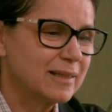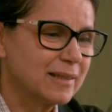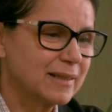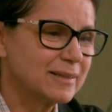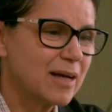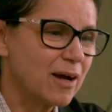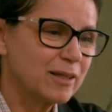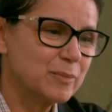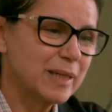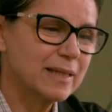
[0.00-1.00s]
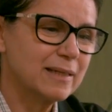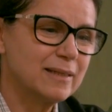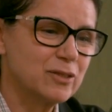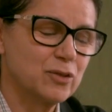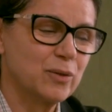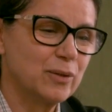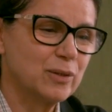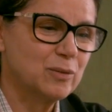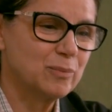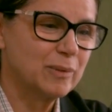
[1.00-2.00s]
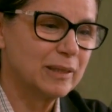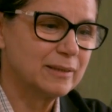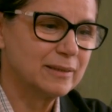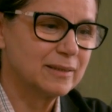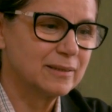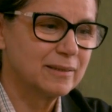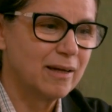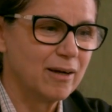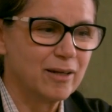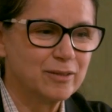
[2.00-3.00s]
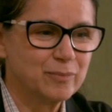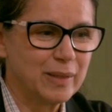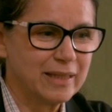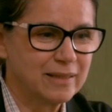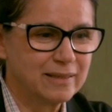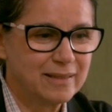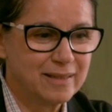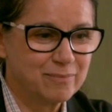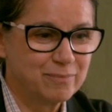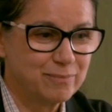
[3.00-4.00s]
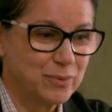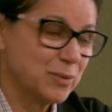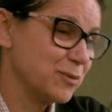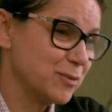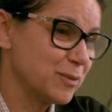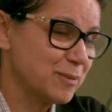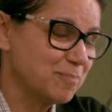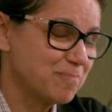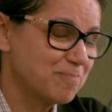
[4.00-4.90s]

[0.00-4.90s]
It's heartbreakingly short, but it's heartbreakingly beautiful.